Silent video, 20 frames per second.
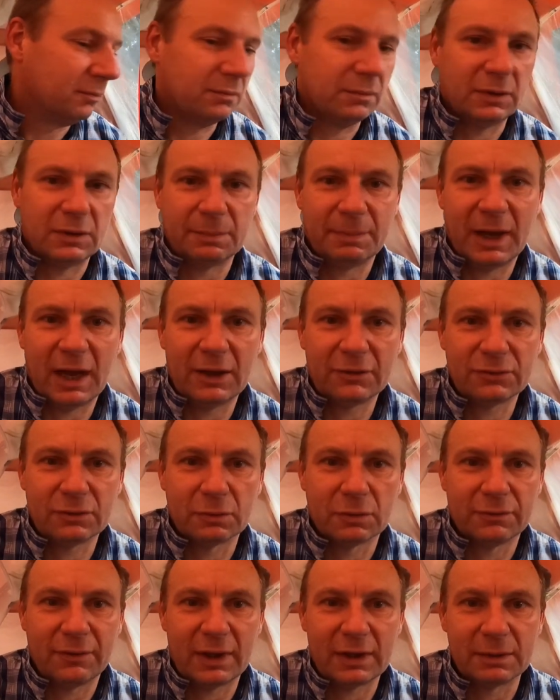the past I
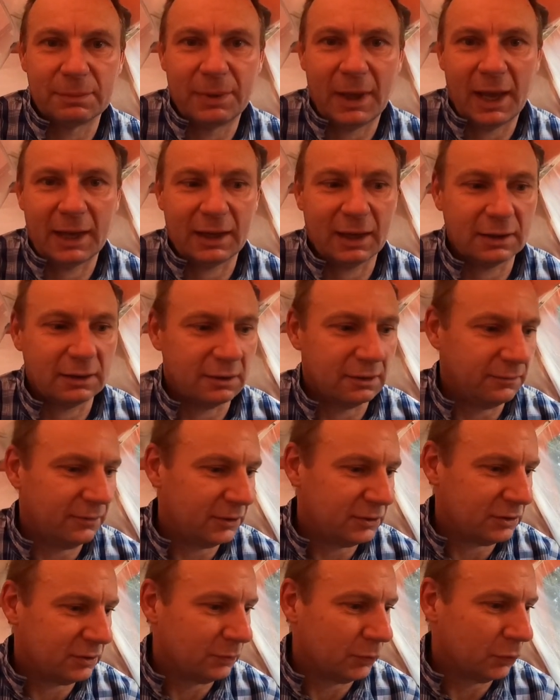would have had the pack under the
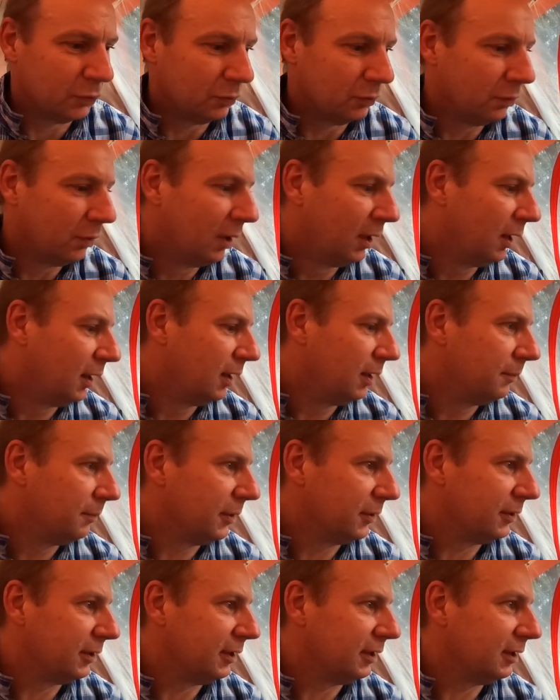vestibule,
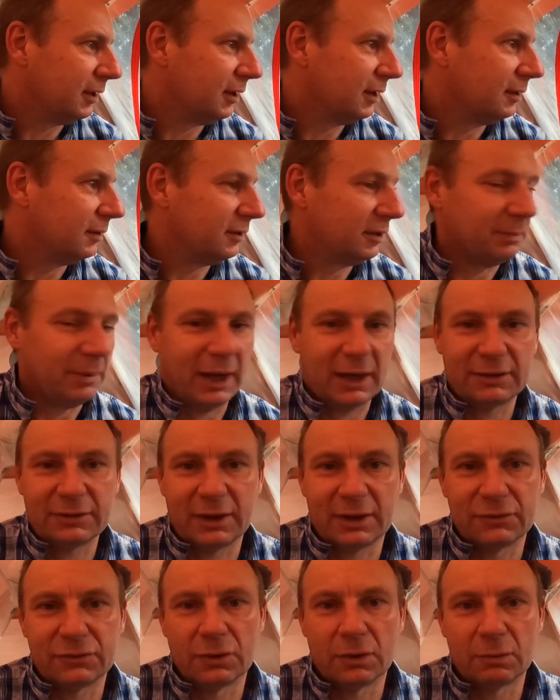but the pack's
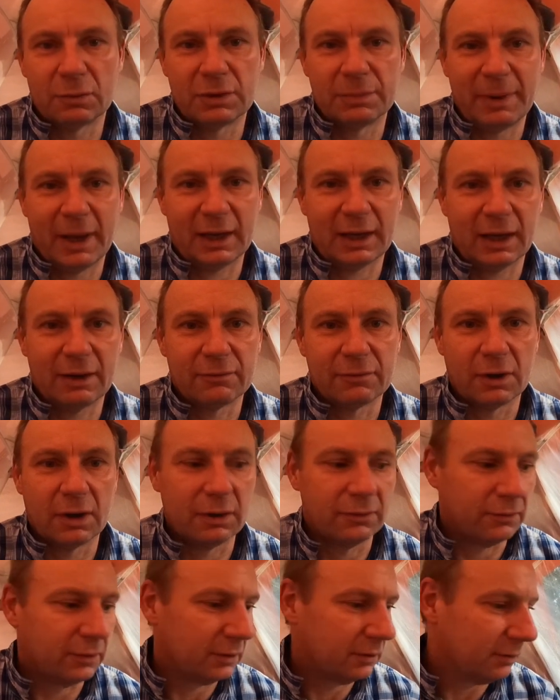outside with the pack cover
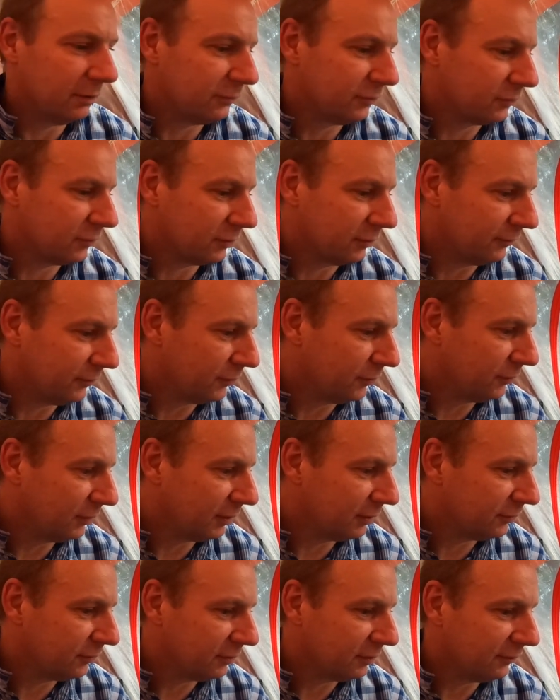over it. I've just got a few
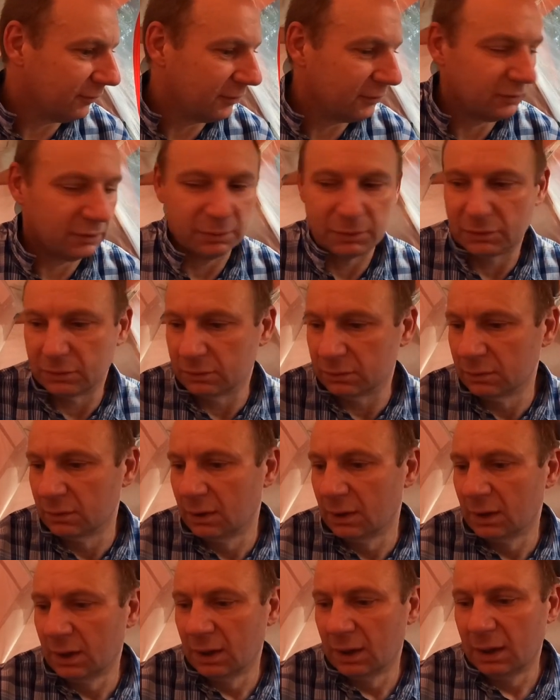things in the vestibule,
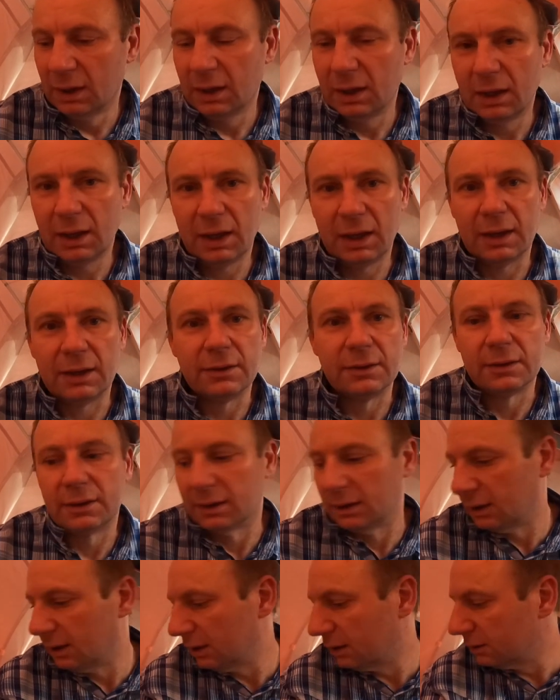and
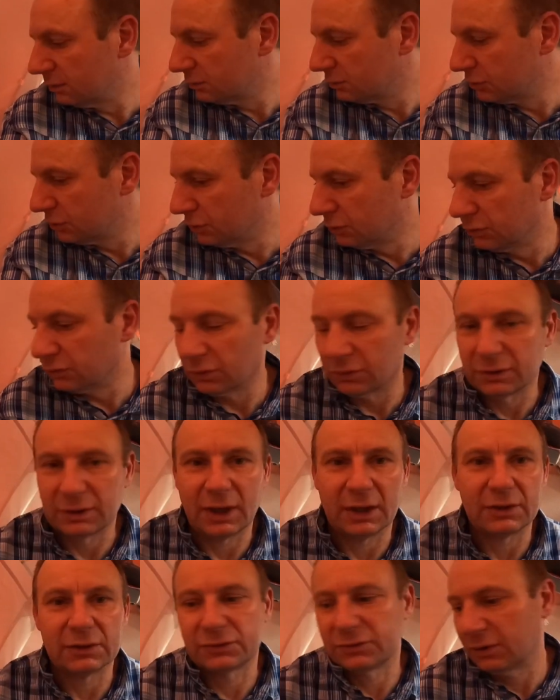shoes on the
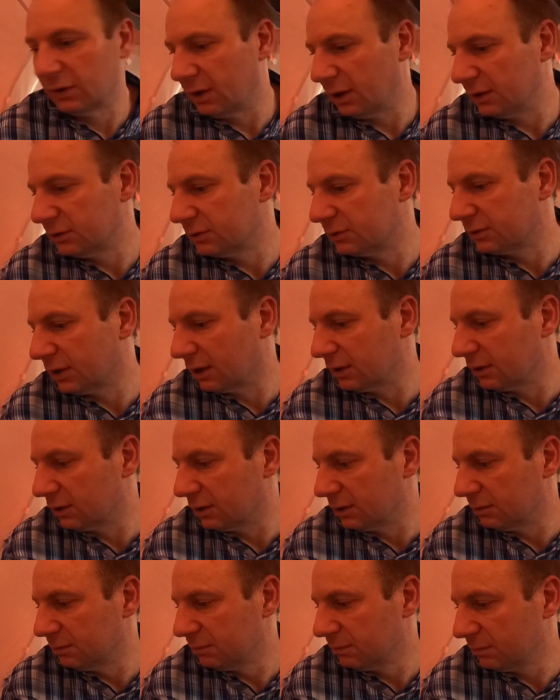other side just under
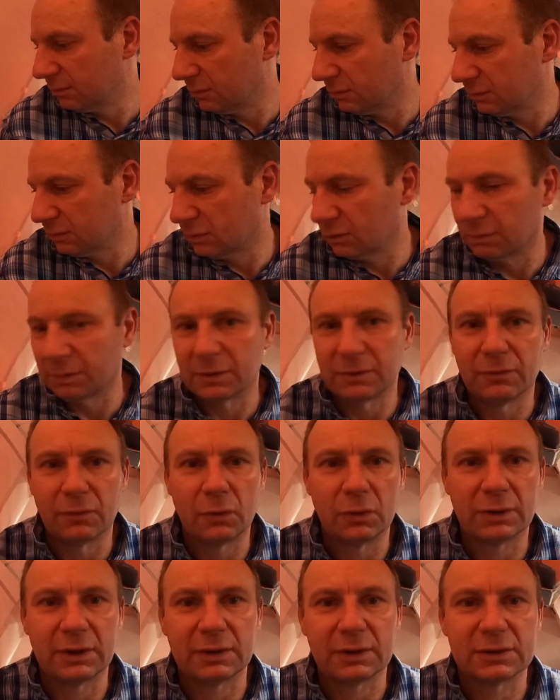the little bit of
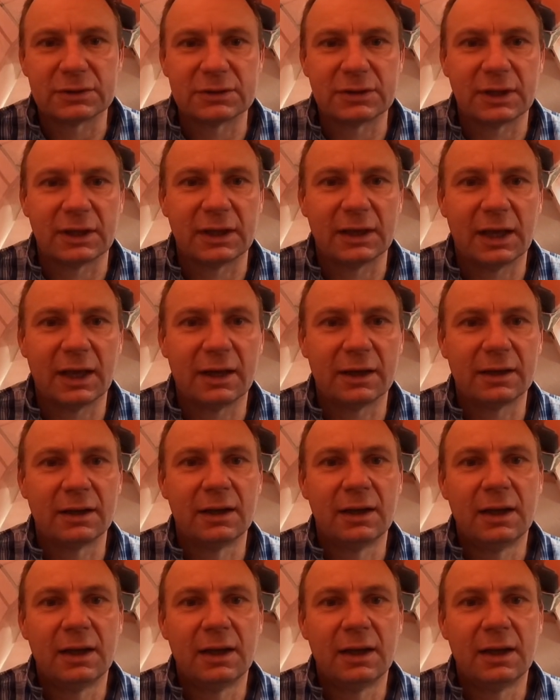awning that's sticking out.